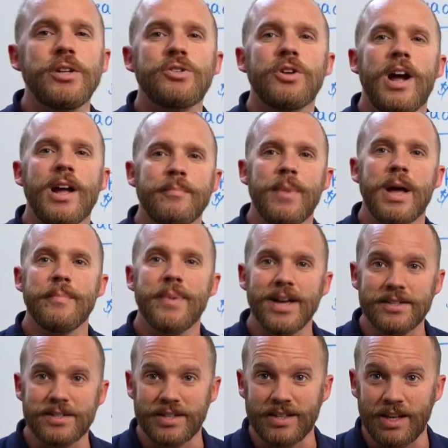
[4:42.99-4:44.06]
trying my
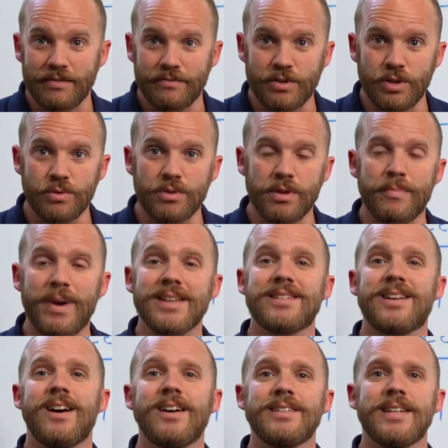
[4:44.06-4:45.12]
best to give you the best
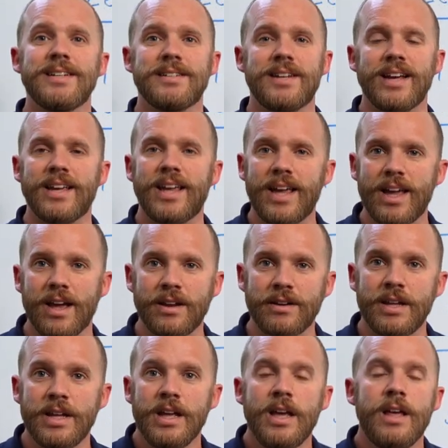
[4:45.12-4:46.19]
content I
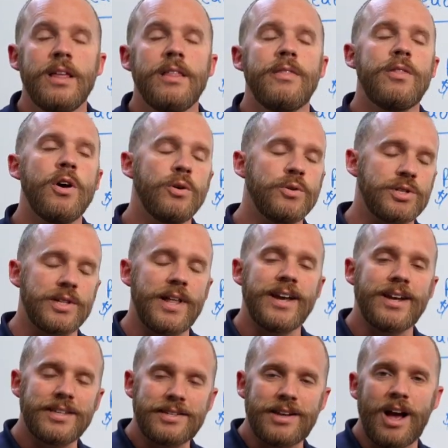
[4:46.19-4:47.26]
can. Those
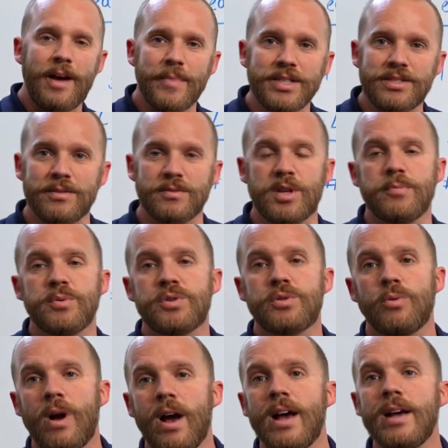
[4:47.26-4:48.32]
likes, comments, and
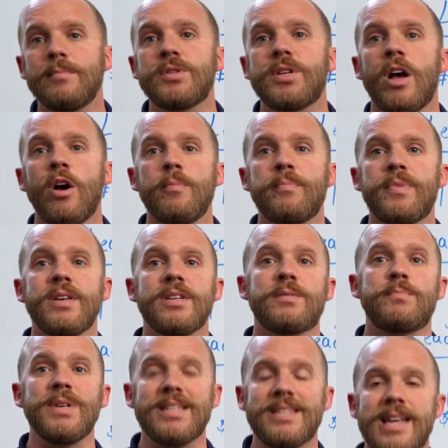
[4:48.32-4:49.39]
subscribes help this
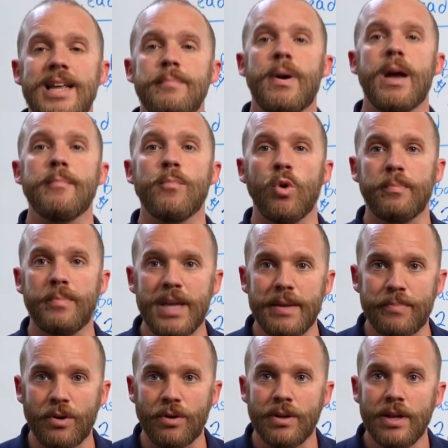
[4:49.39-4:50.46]
be seen by more
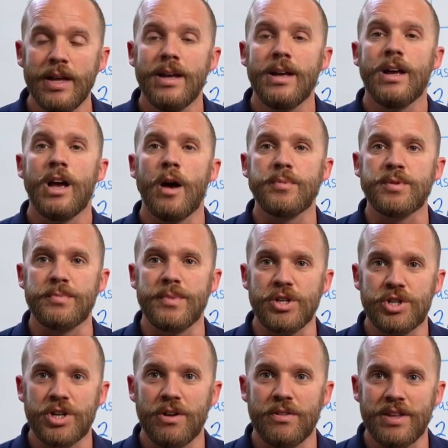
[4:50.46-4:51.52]
people, helps me
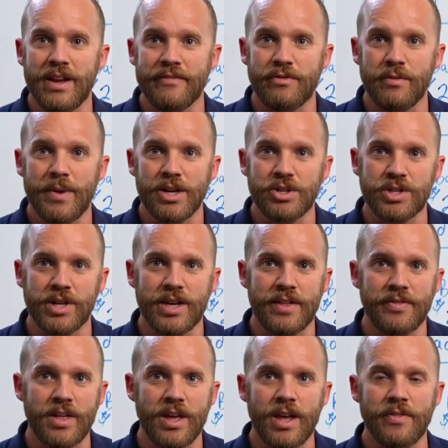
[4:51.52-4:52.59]
share the information
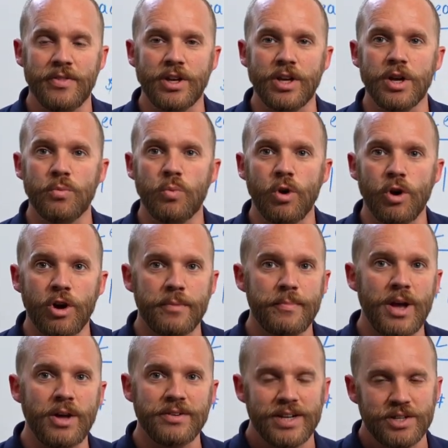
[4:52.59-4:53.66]
and the good word
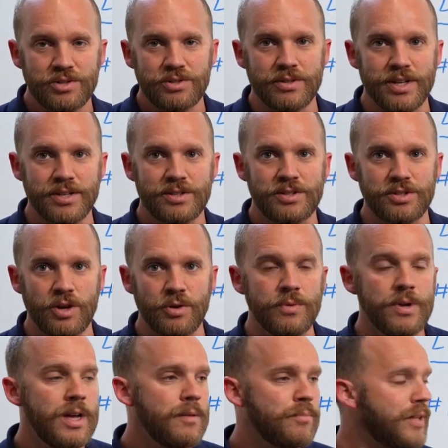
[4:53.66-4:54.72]
about niche lists, so
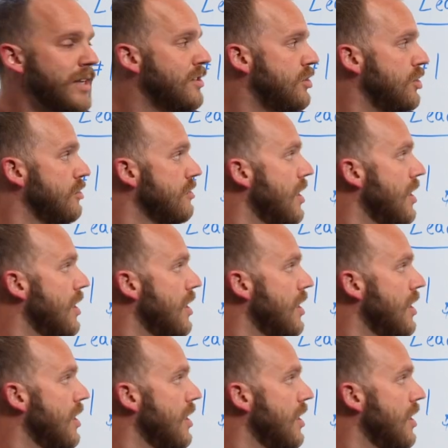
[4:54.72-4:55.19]
please do